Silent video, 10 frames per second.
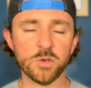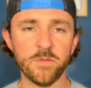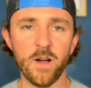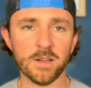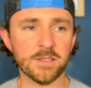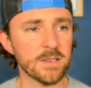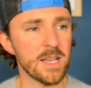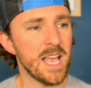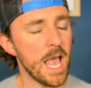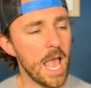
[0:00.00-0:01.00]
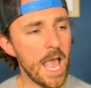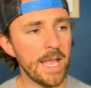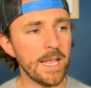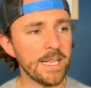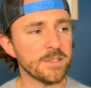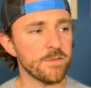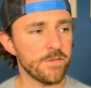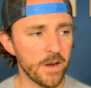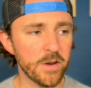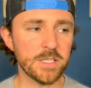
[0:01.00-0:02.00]
Fox, it's
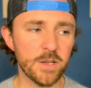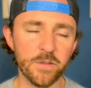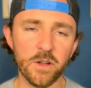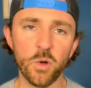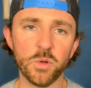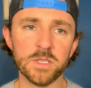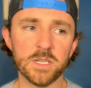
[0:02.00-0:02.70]
very difficult